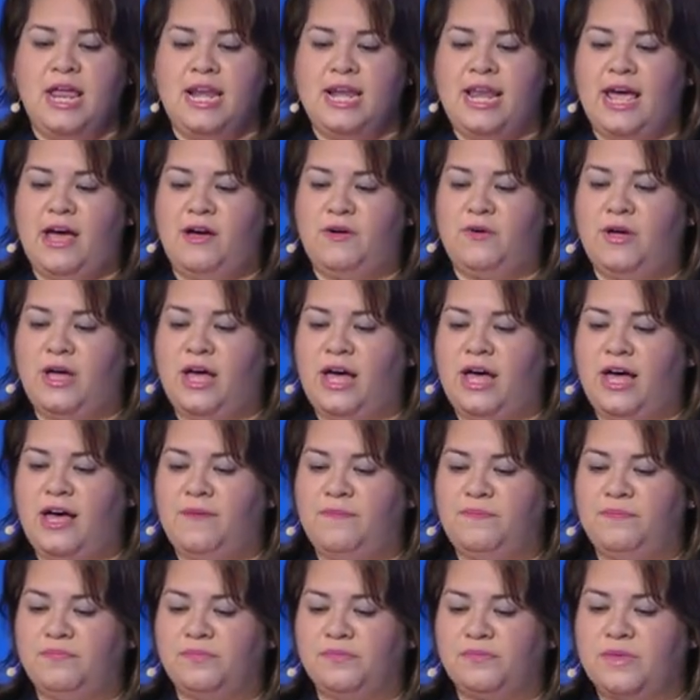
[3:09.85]

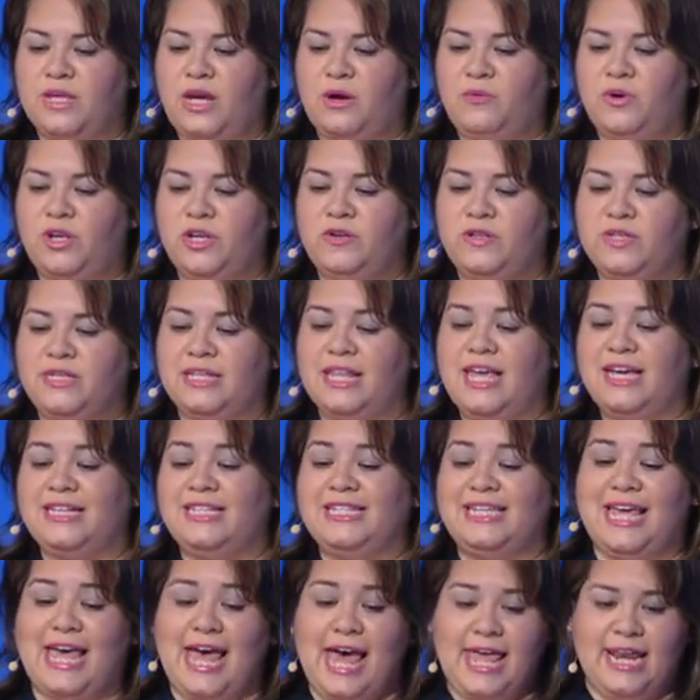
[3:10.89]
Now, when you
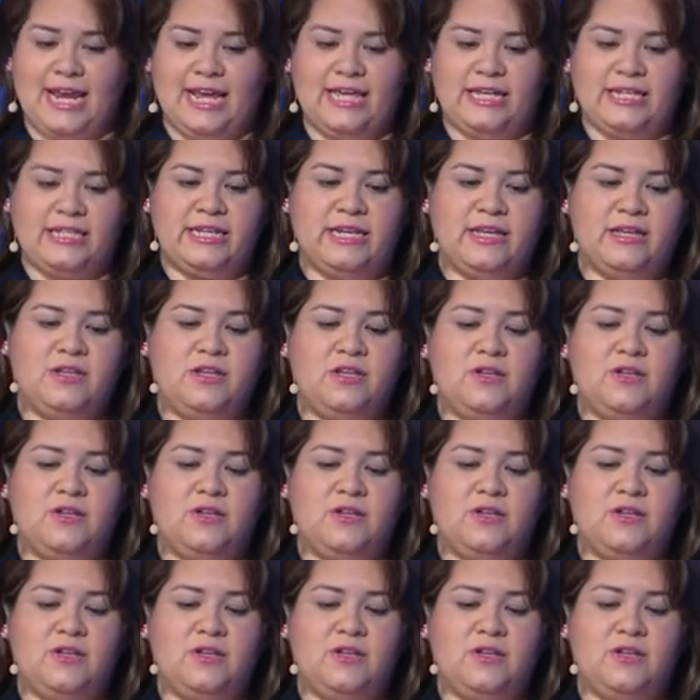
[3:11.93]
select to edit,